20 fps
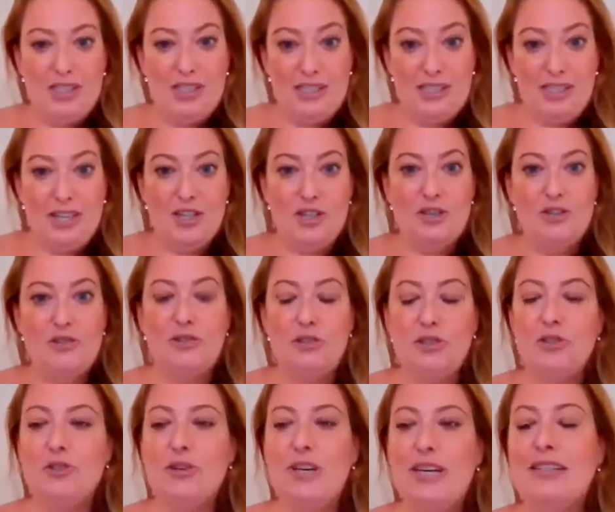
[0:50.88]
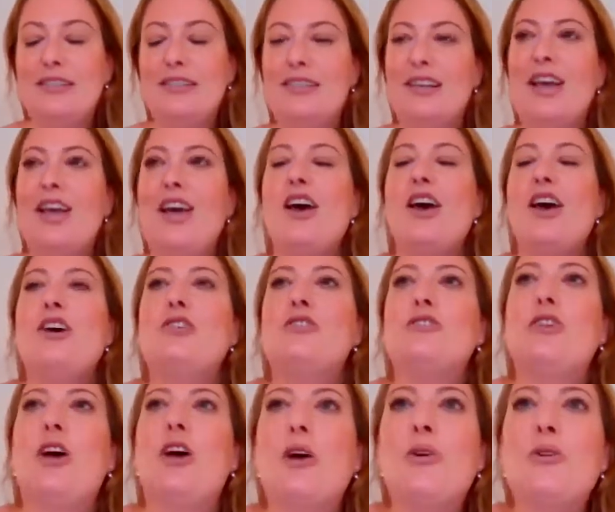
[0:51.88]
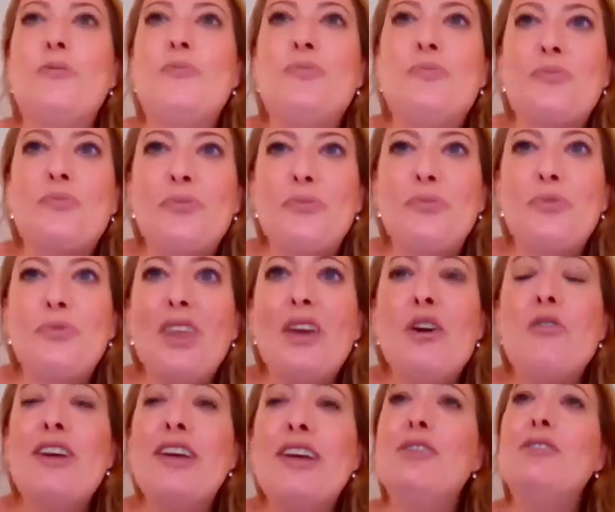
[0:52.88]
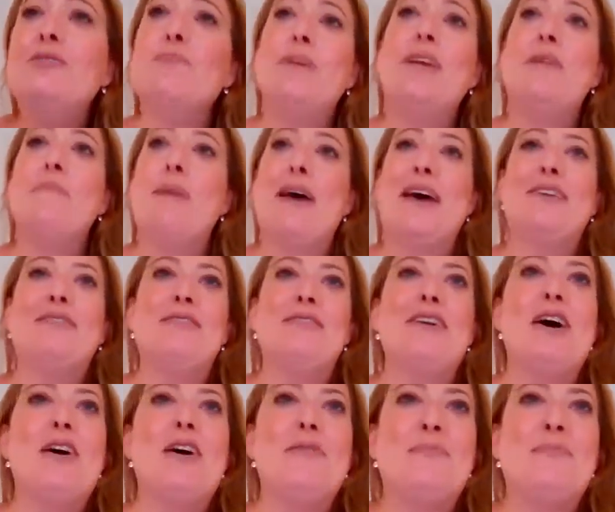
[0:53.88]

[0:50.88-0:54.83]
decision or choice. So, or it could be about